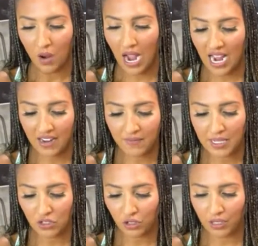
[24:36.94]
I have been
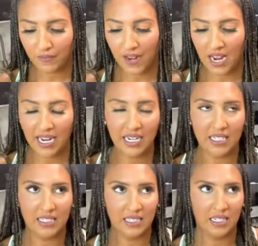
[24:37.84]
certified
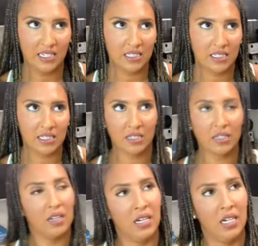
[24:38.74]
since,
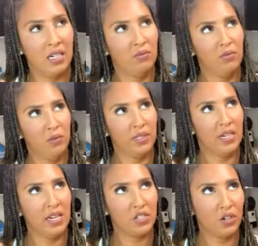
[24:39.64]
when did I
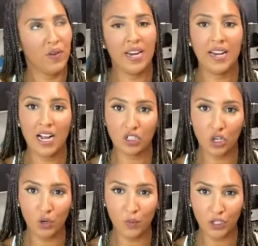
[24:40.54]
get certified? In
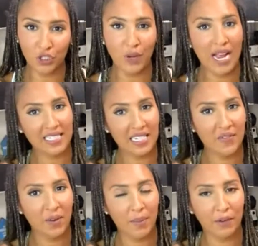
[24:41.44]
October. So it hasn't
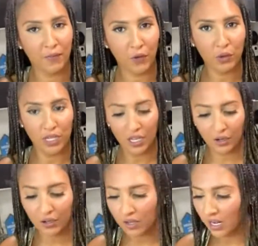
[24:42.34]
even been a full
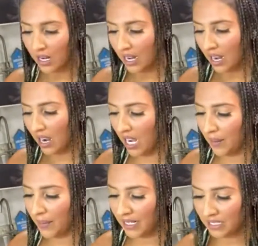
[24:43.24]
year.
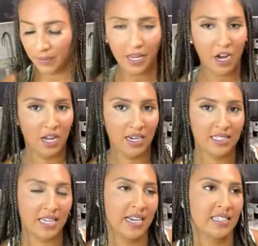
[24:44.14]
And to be honest,
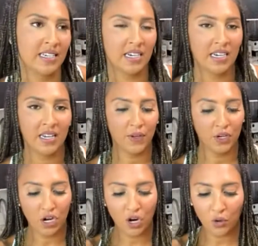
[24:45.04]
I didn't even
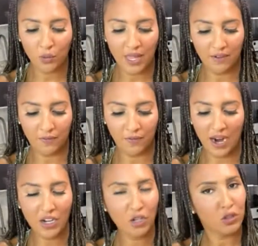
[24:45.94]
know that,
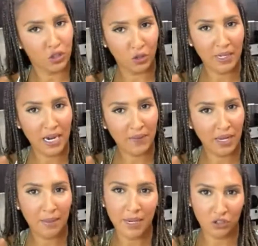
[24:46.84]
I knew scuba diving.
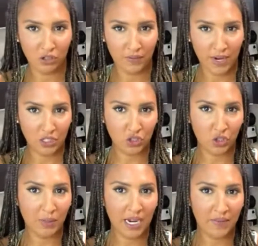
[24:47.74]
I'm not certified in
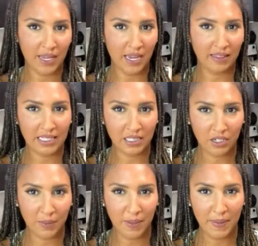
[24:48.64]
scuba diving yet. That's going
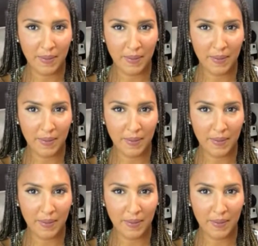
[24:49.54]
to be my next step, but
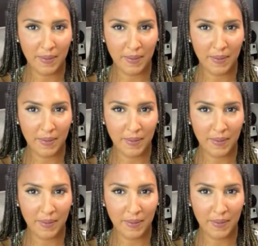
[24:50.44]
I just like being in the
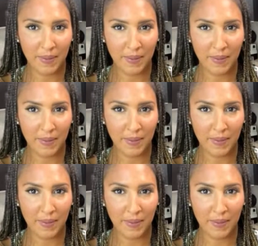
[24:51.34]
ocean without any
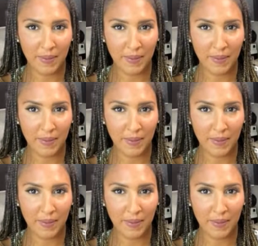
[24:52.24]
equipment.